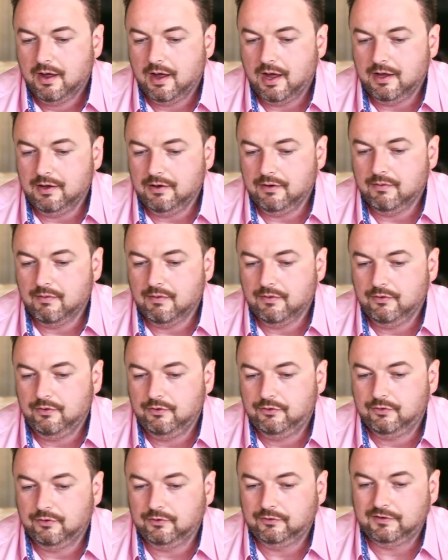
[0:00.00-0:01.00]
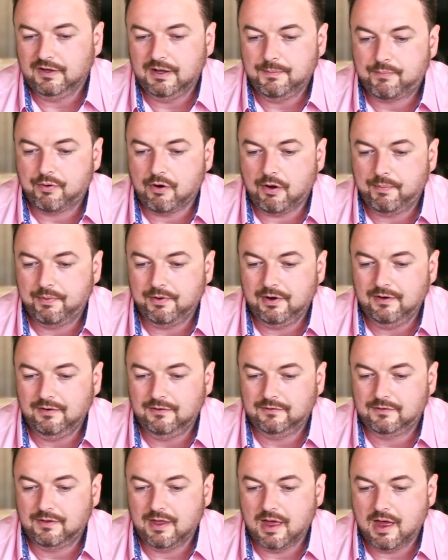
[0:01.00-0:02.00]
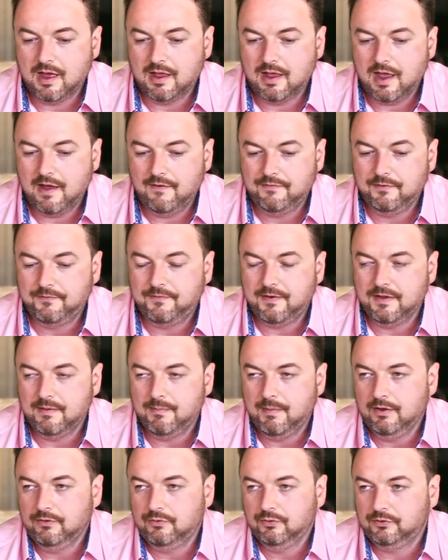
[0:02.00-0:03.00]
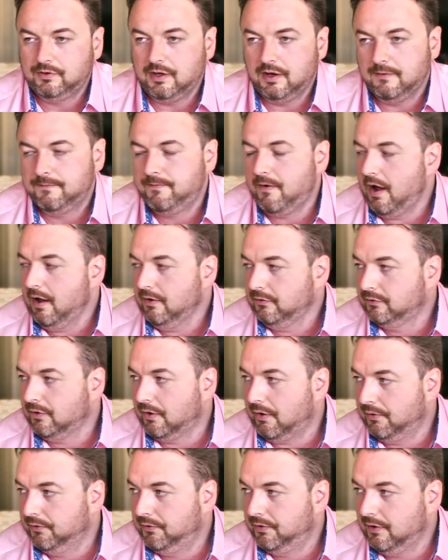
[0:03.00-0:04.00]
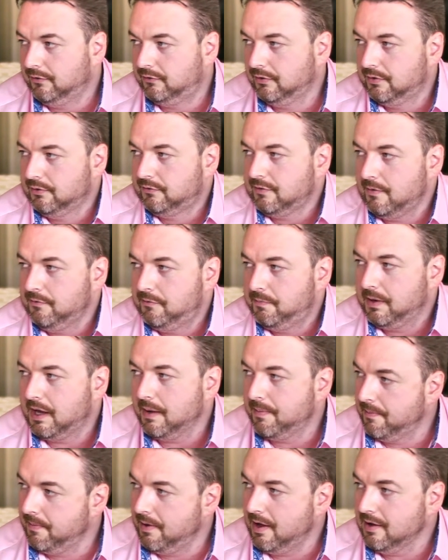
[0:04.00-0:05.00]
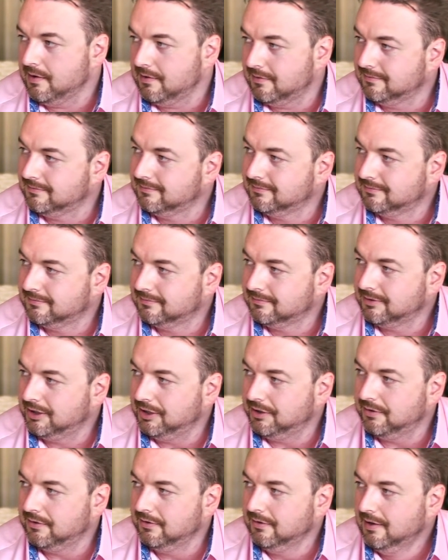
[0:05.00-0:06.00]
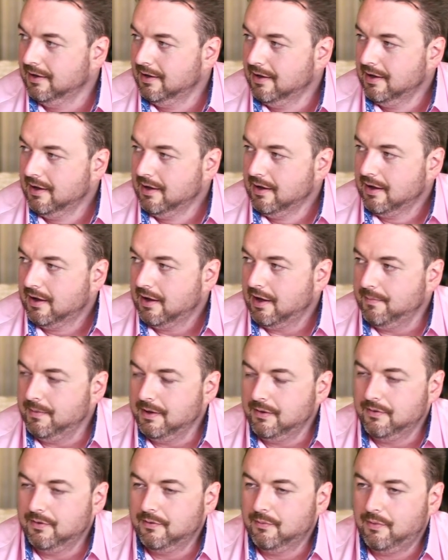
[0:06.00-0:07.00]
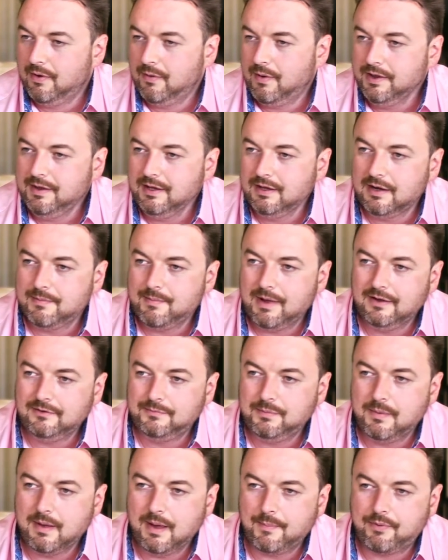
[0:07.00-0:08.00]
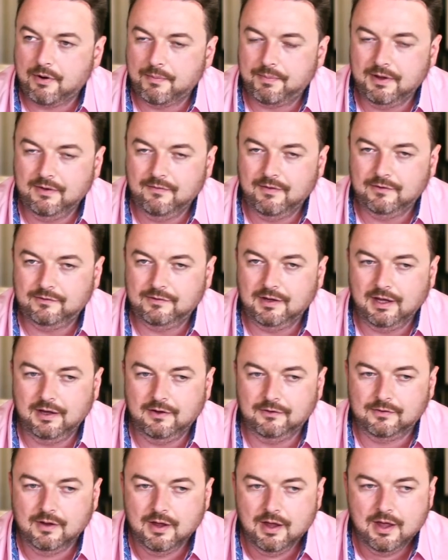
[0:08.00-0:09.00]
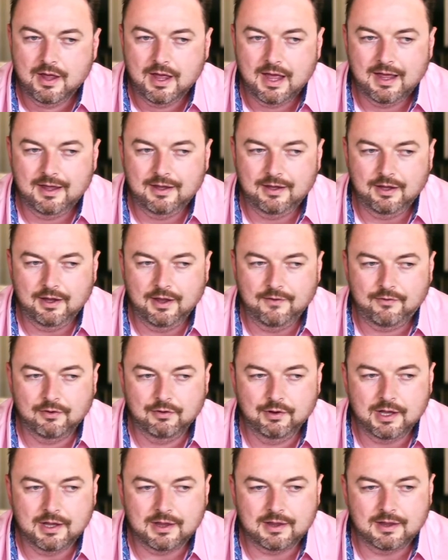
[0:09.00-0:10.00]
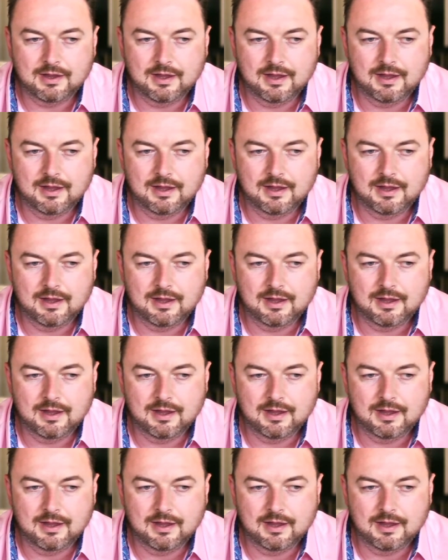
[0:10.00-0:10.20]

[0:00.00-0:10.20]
and you you do see properties that have the fundamentals getting fire sold, it's a good time to pick up a bargain. Mm. You know, I mean, one thing that amazes me about property investing is if you look at